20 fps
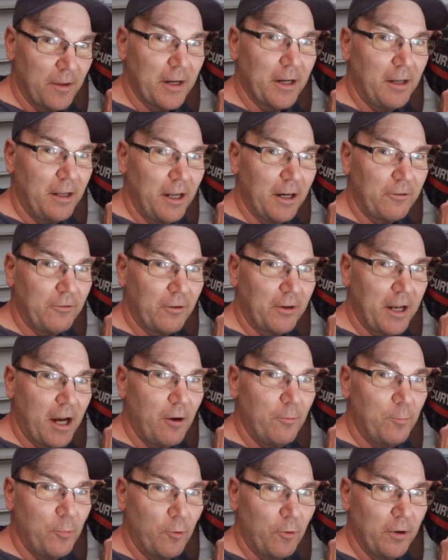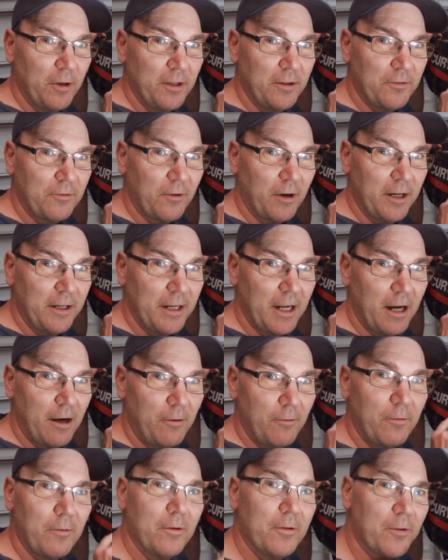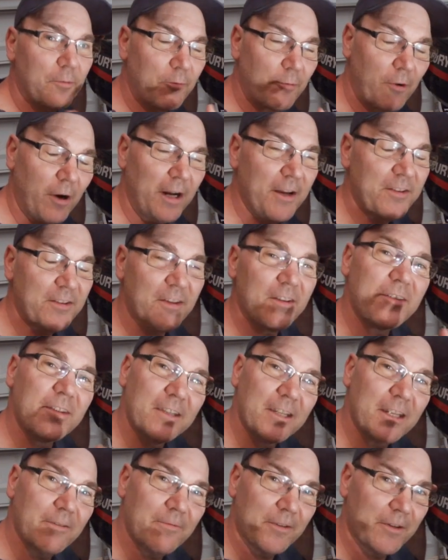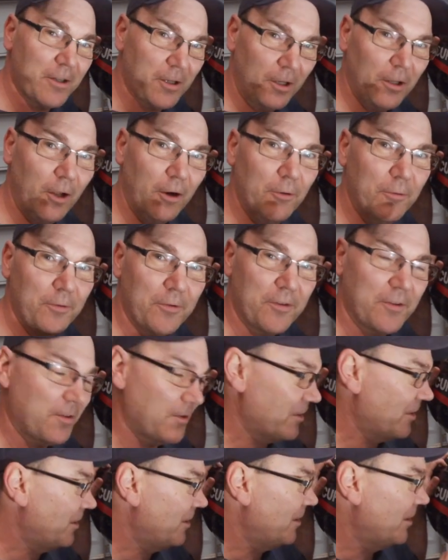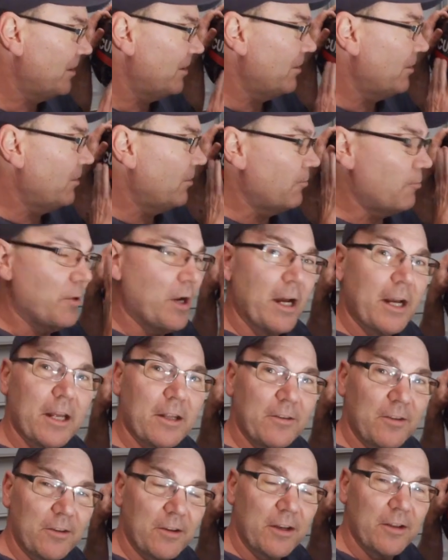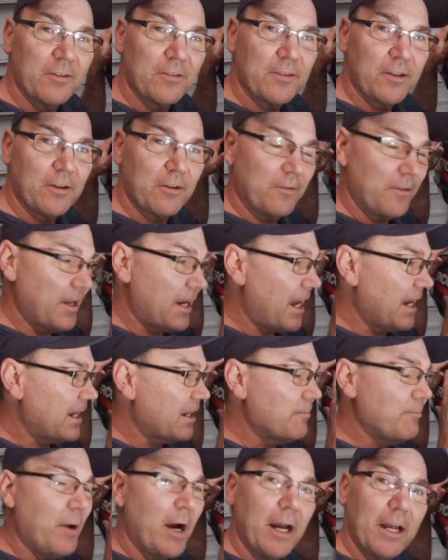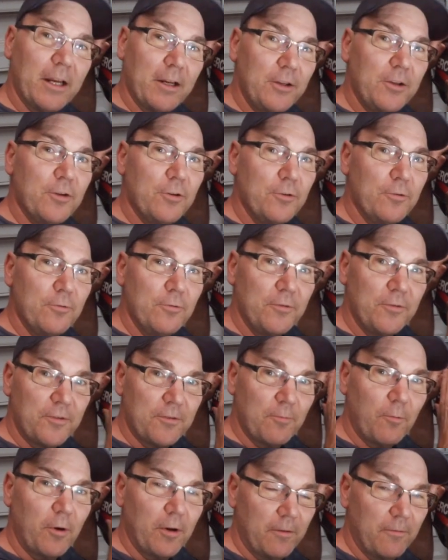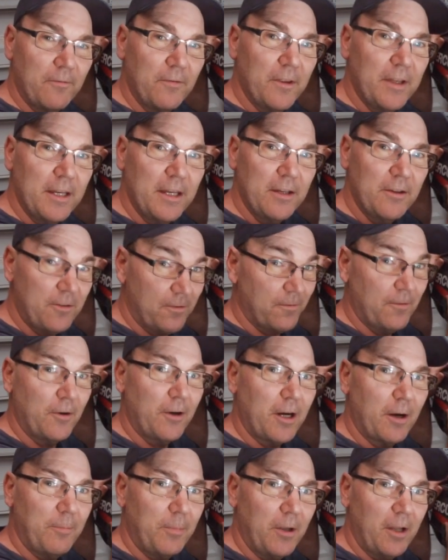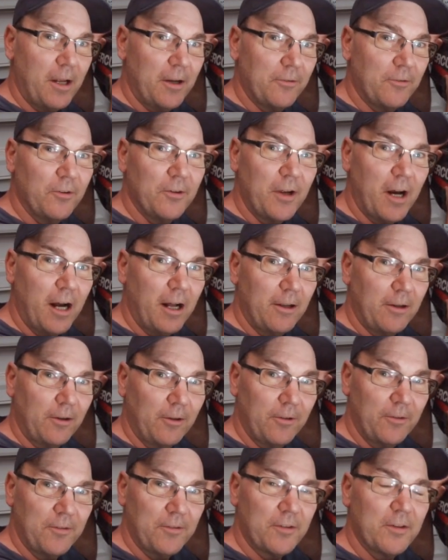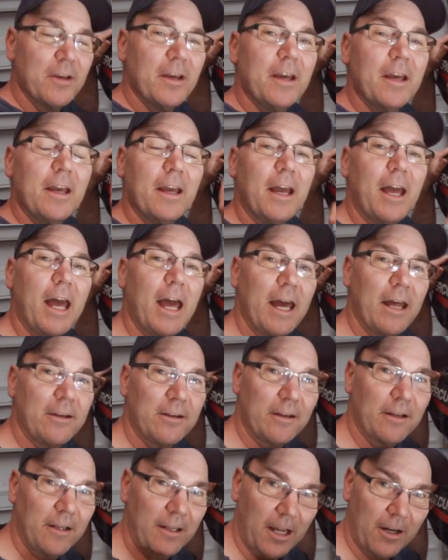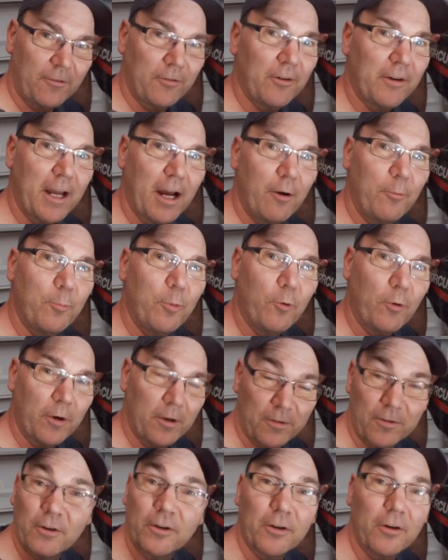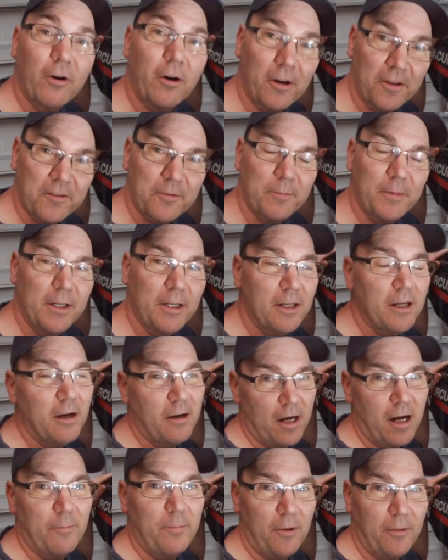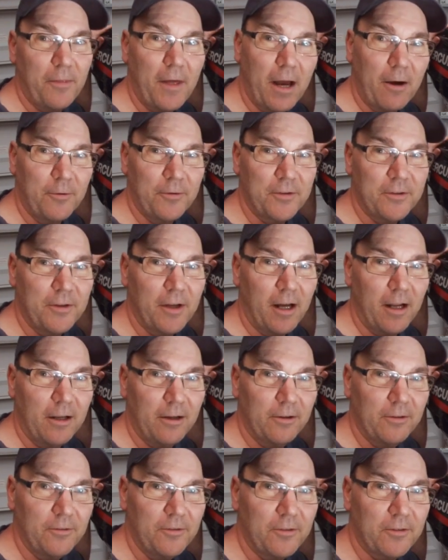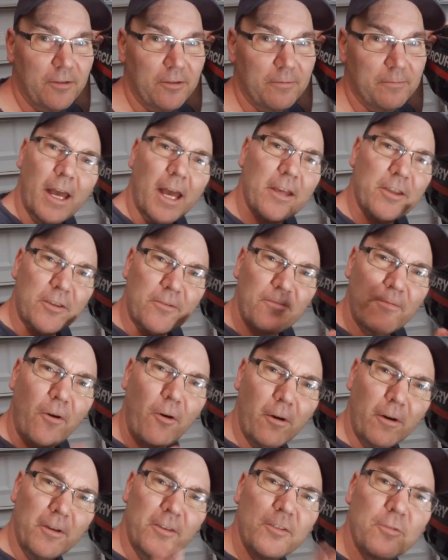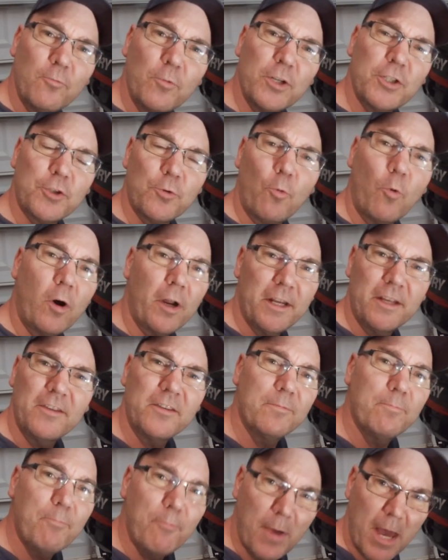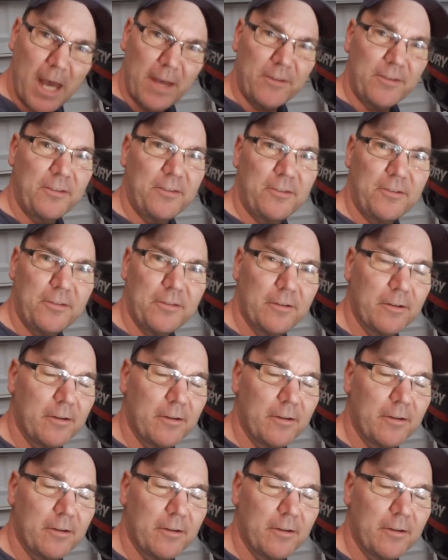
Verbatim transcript: than an electric outboard is right now. The price isn't even close. When I can consider that I can buy a used one of these for a couple hundred dollars and an electric outboard is gonna cost me a couple thousand dollars. As far as which one is best,